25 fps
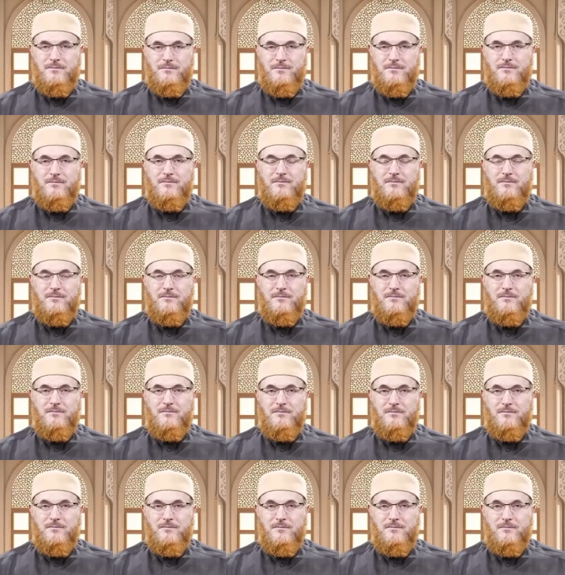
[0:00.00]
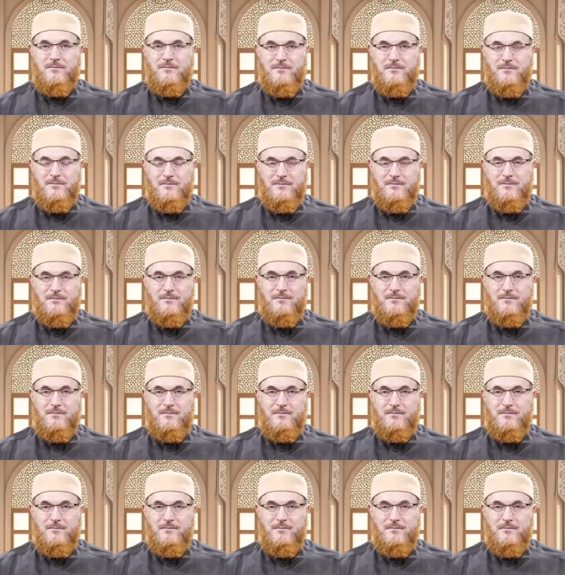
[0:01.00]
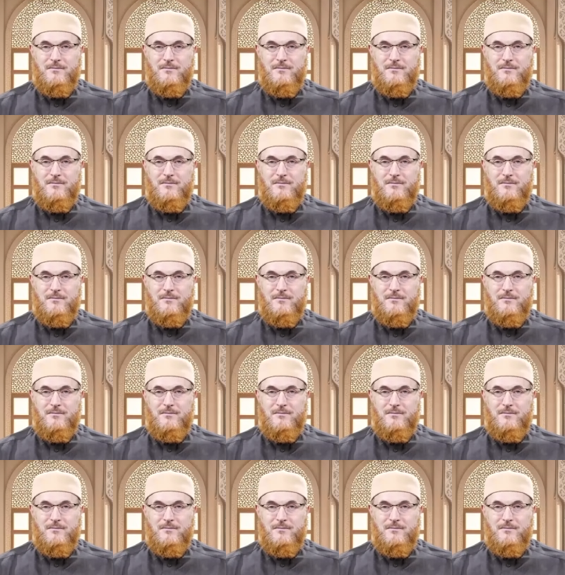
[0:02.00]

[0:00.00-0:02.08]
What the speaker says: No one is speaking in this clip.